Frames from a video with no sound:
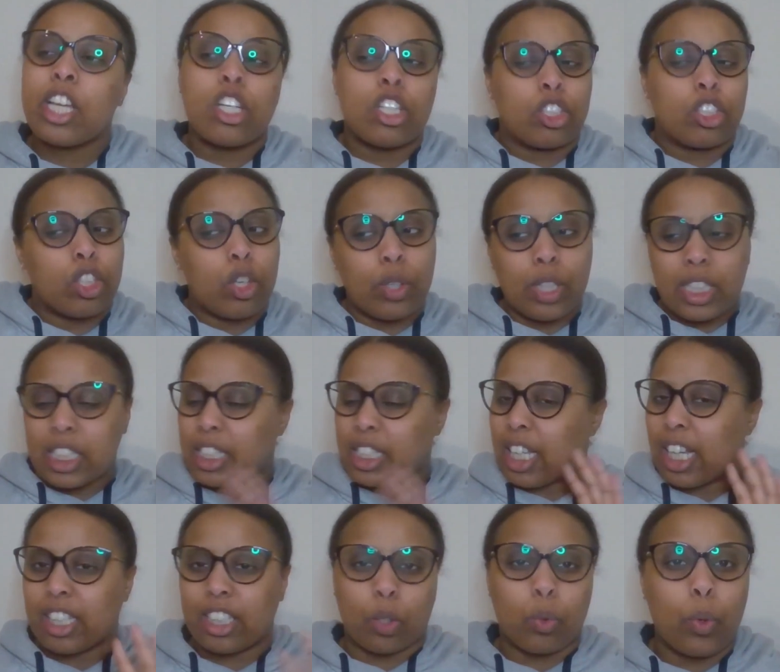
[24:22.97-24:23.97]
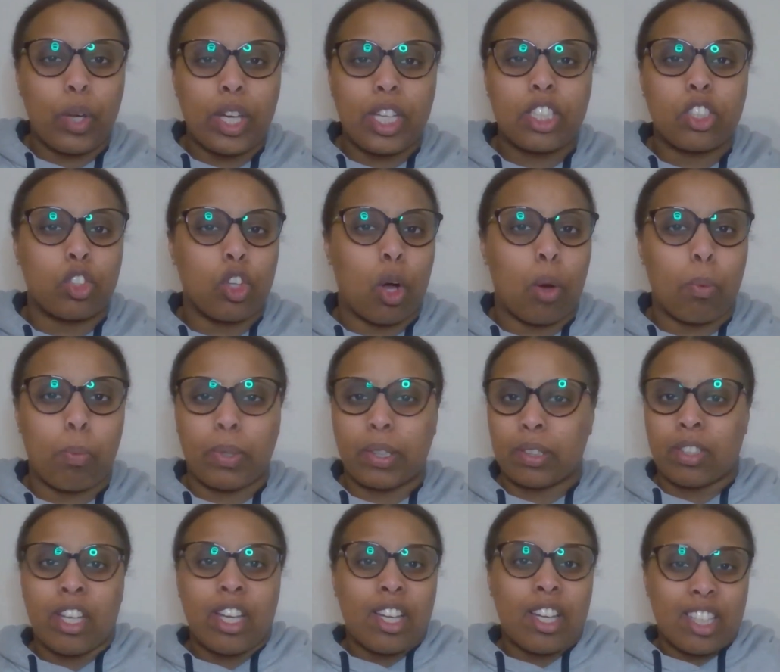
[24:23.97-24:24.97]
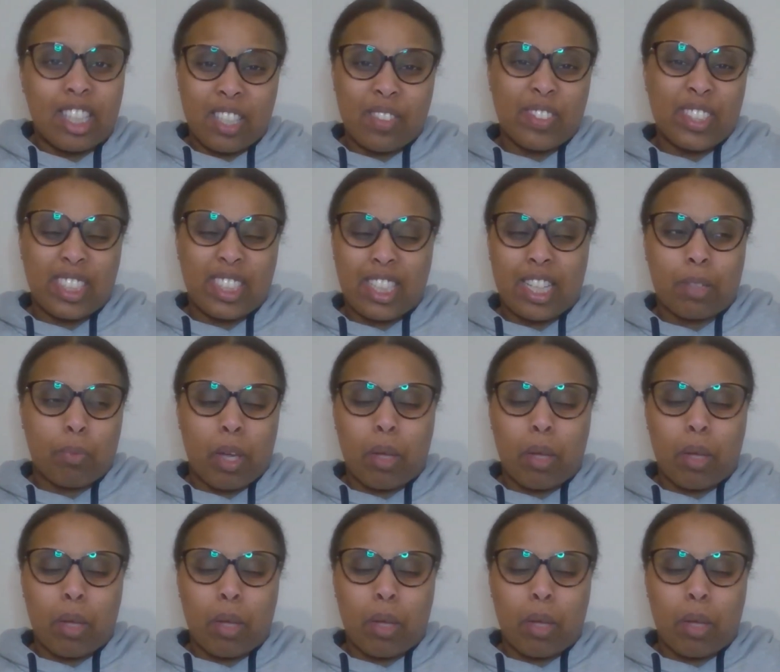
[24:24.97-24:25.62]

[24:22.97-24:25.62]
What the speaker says: So he decided to quit his job, and he even said,